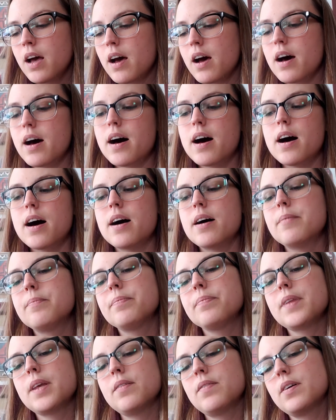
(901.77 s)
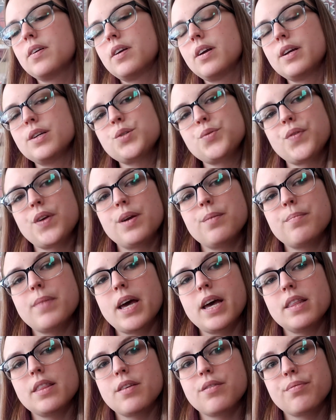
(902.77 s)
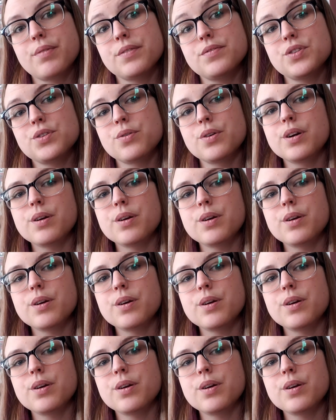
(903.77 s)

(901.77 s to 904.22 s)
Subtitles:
I found a nice frame at the thrift store,